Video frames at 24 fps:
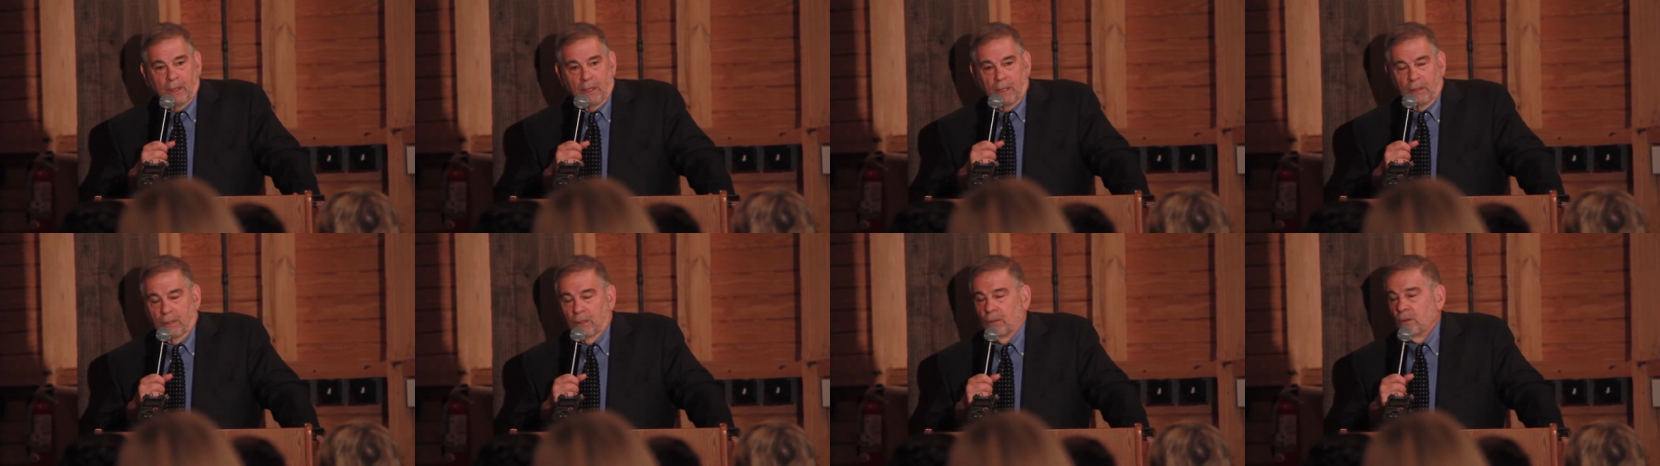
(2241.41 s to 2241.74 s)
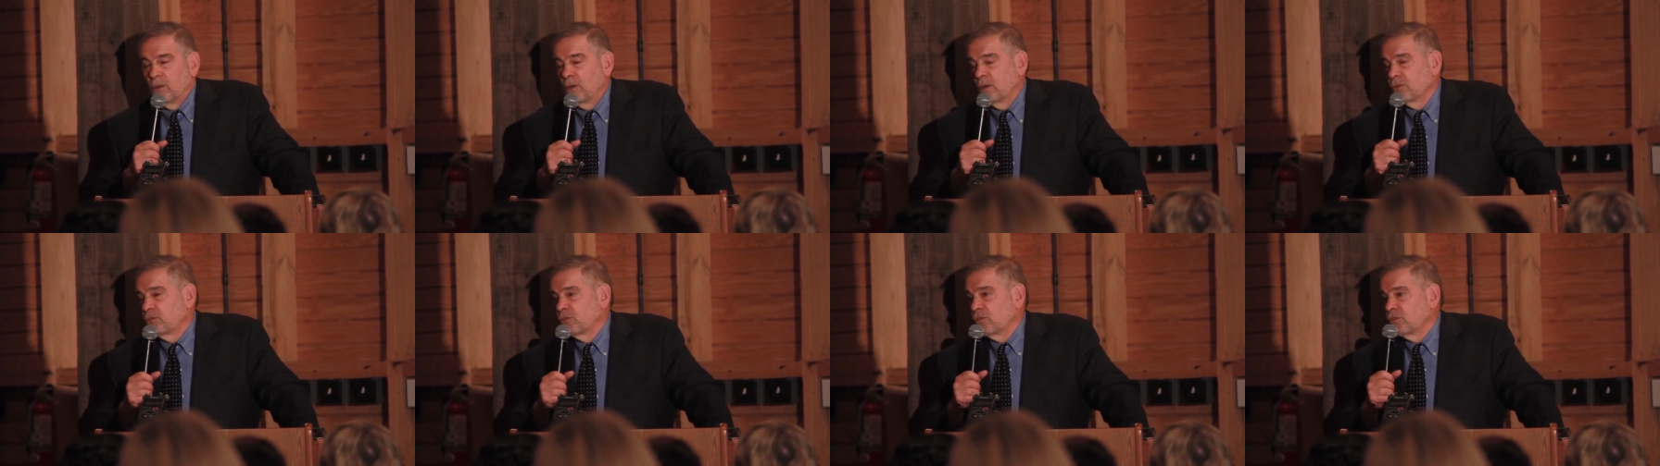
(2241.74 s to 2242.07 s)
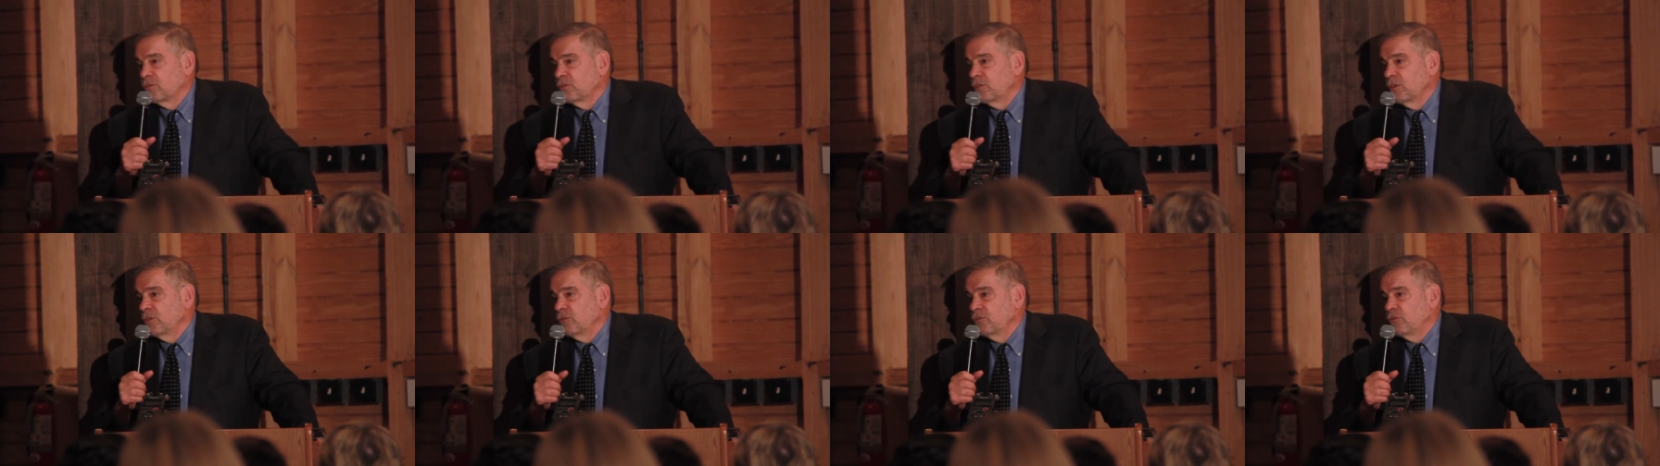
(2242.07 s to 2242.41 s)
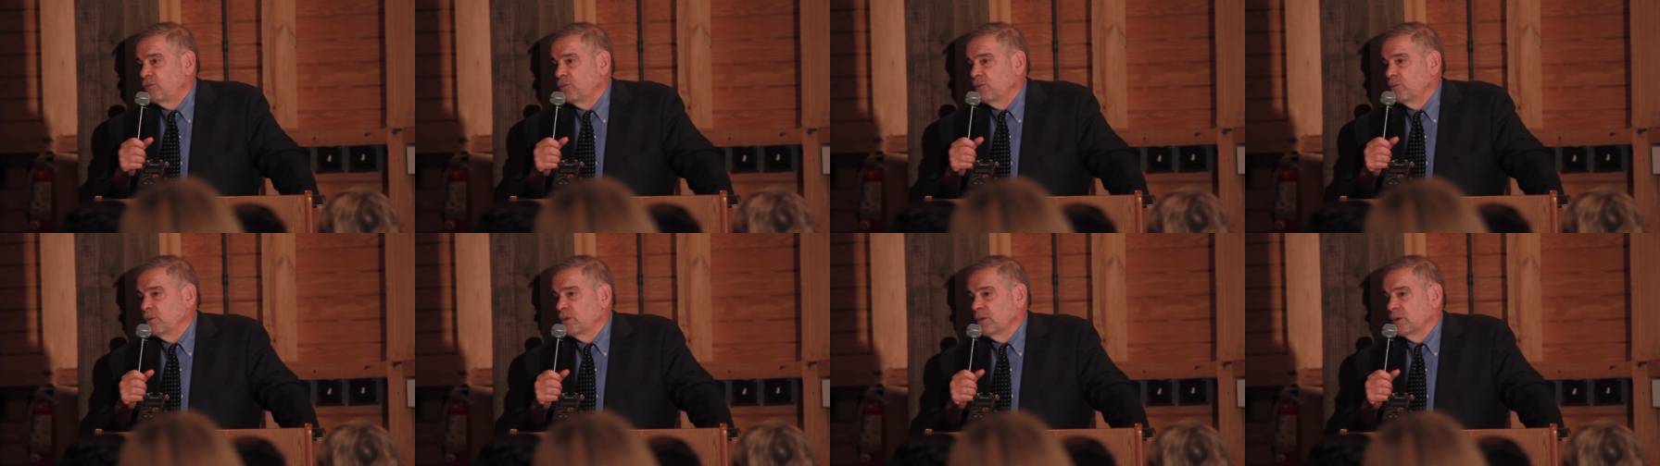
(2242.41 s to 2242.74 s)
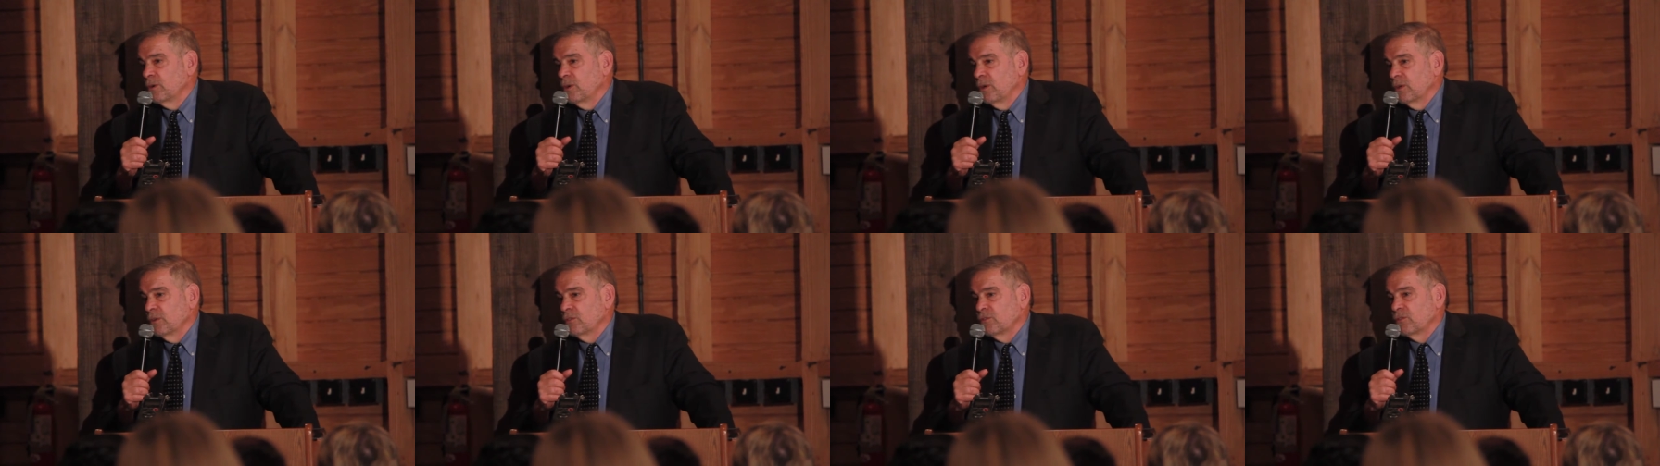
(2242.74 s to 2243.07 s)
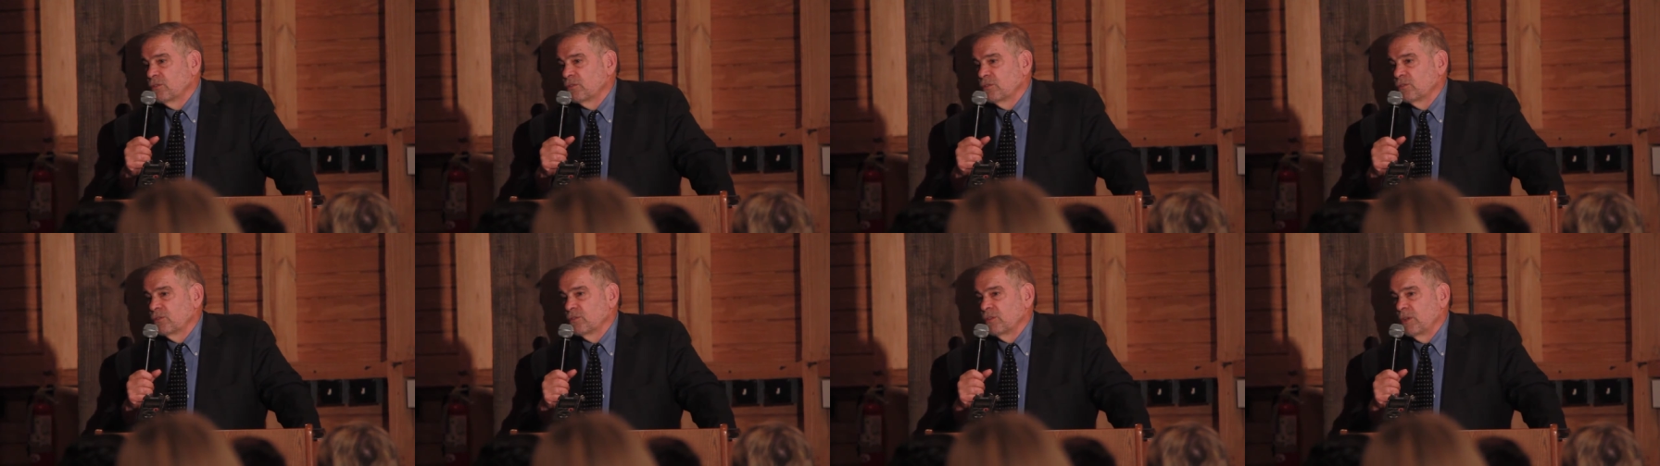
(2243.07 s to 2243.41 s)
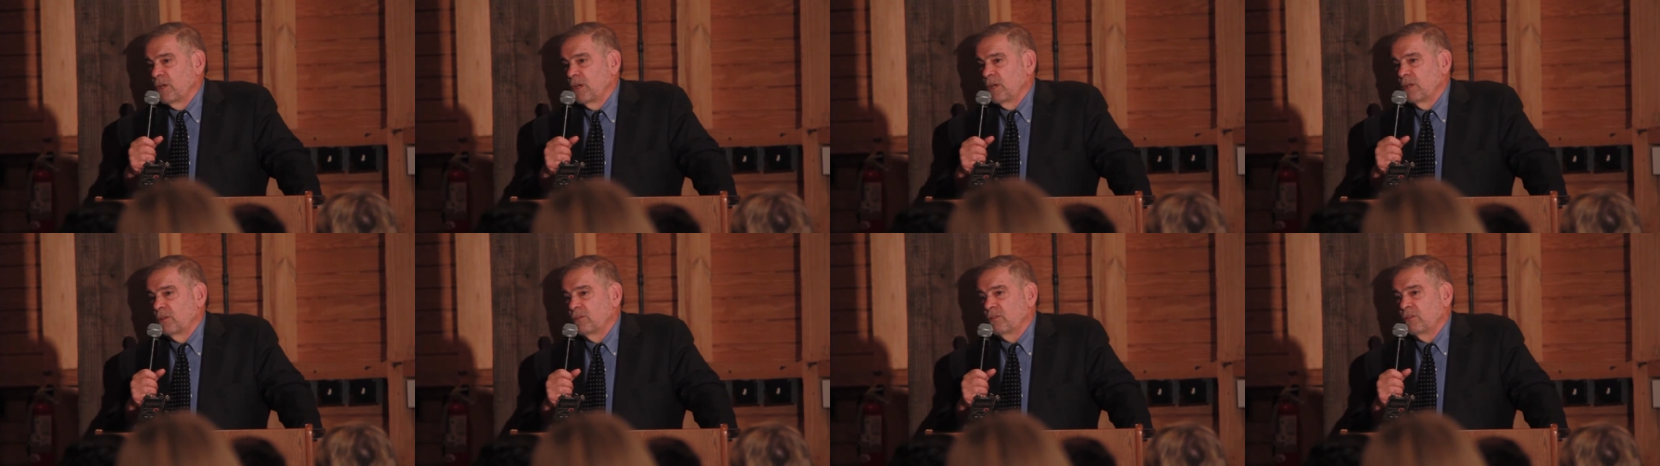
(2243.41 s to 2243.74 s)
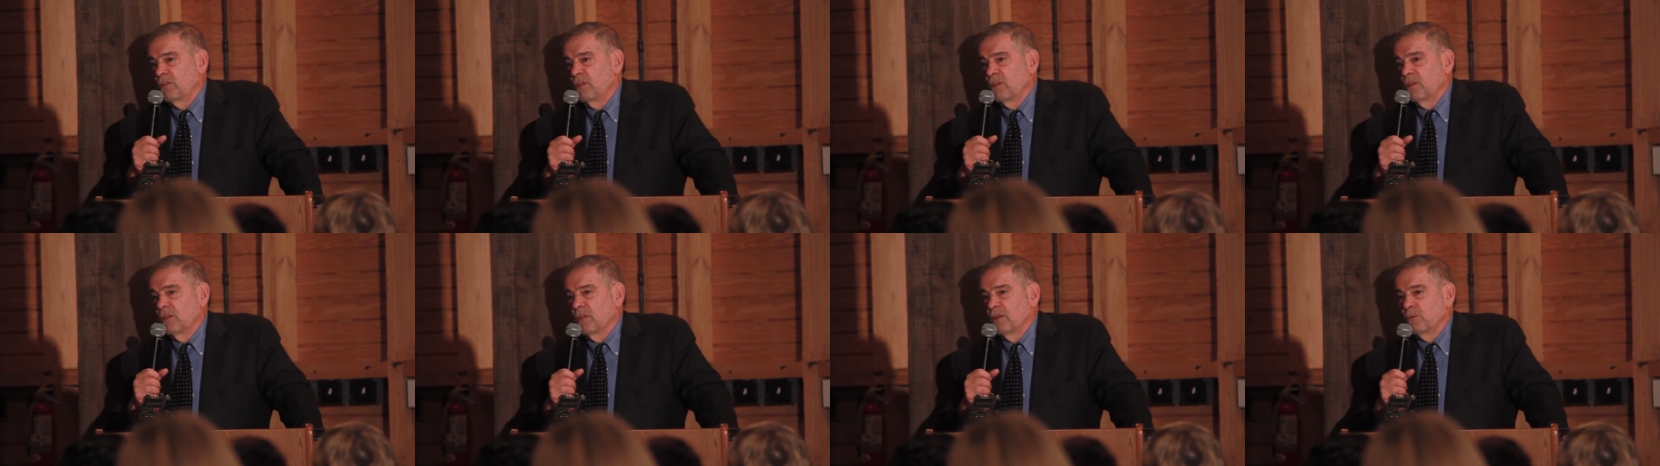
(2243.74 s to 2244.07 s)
And the largest issue in our society